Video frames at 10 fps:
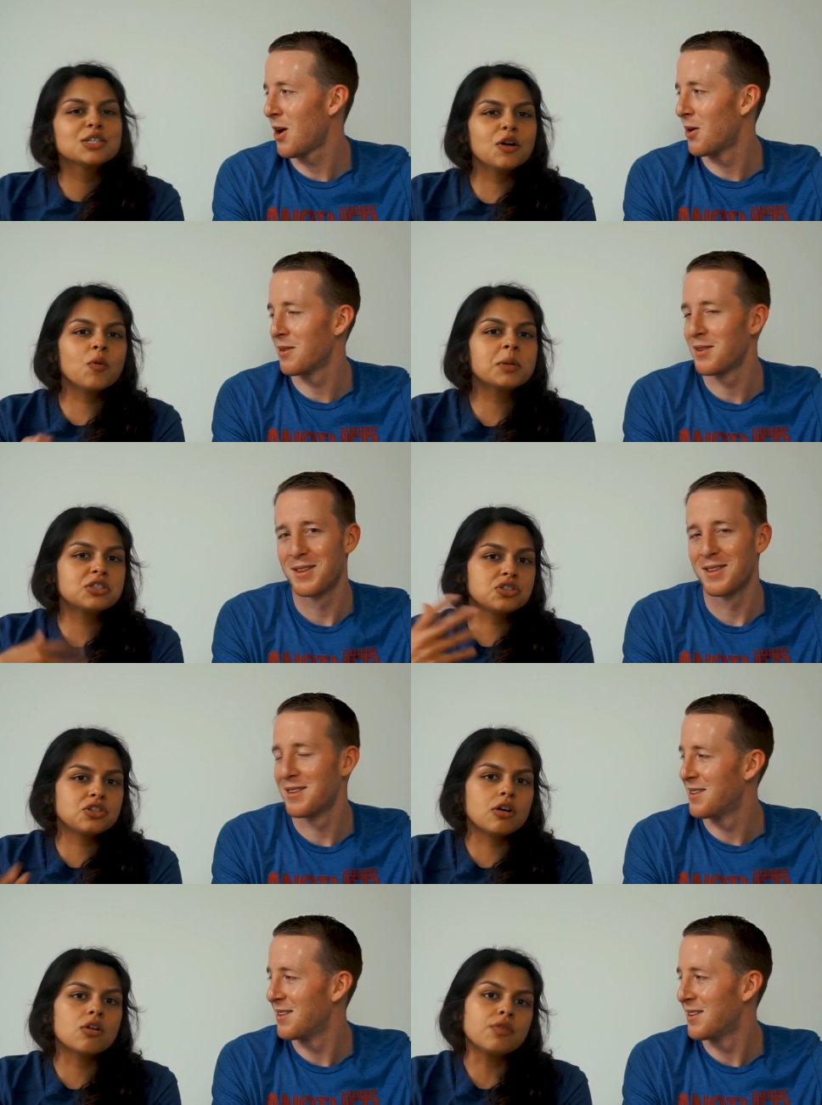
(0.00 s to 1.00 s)
Speaker 1: De oh. novo oh. means to
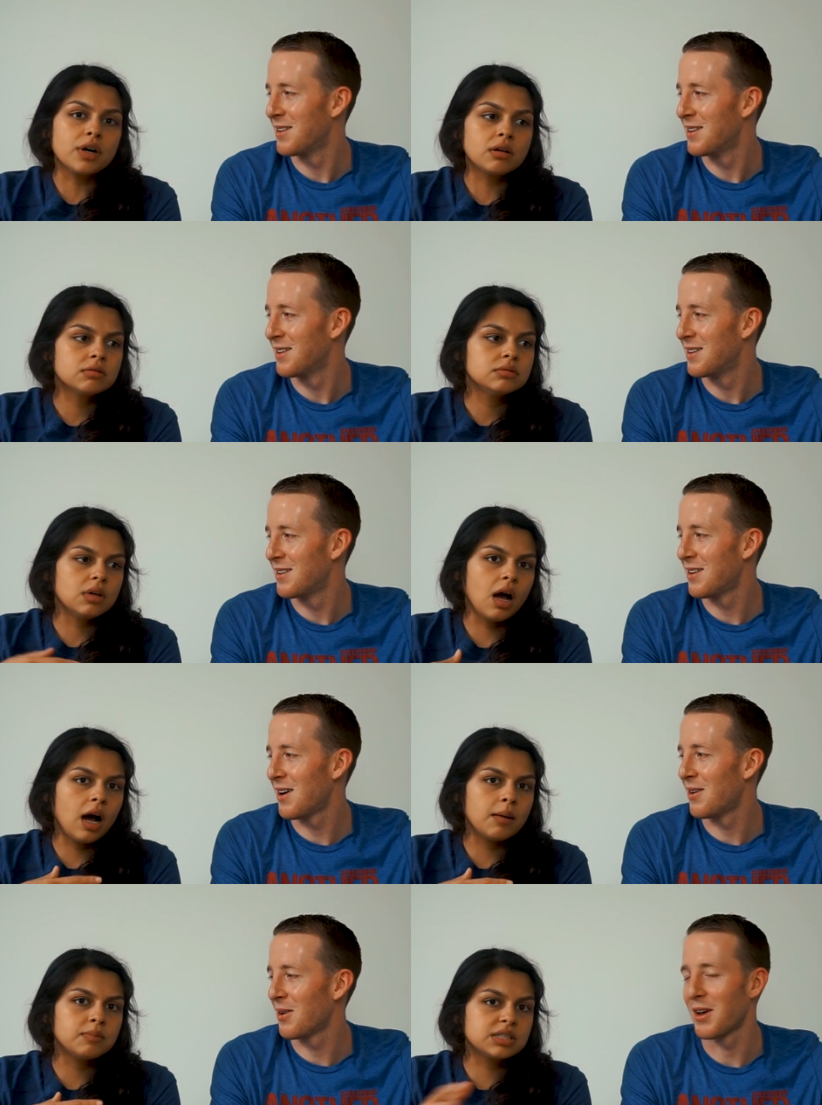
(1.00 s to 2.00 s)
start over. Oh,
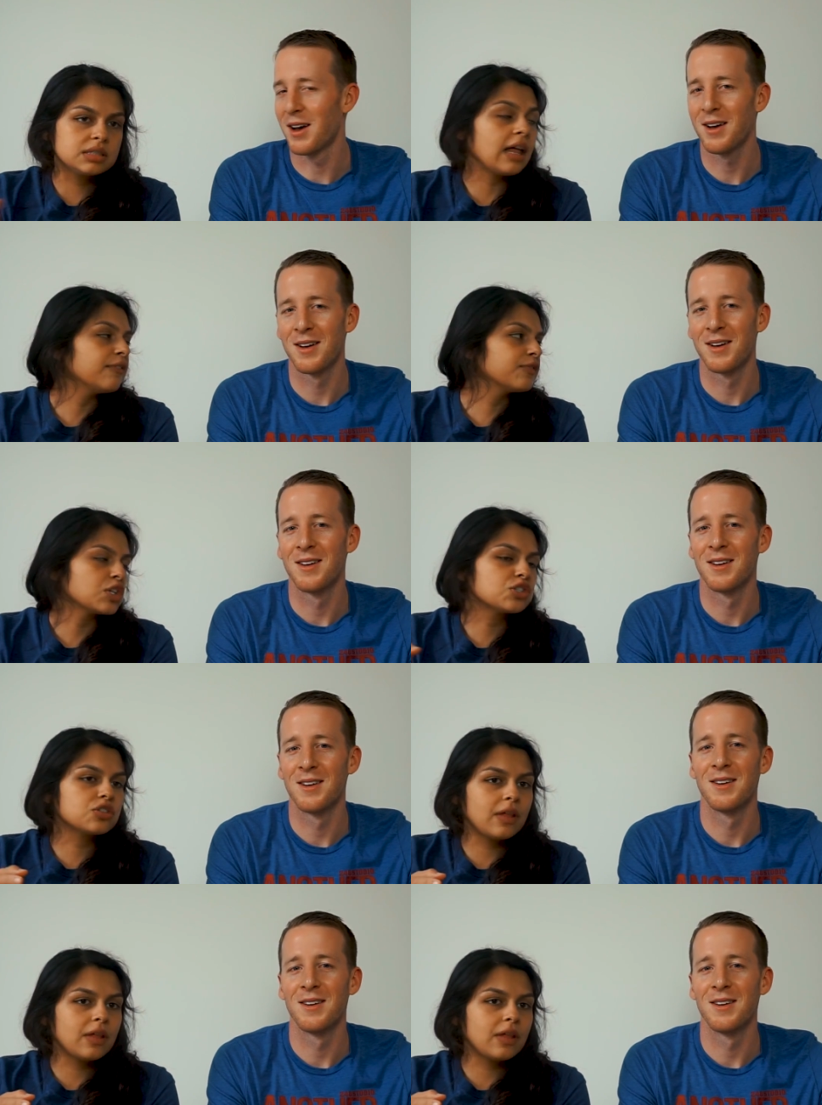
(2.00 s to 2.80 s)
um, oh, okay. It's a Latin phrase.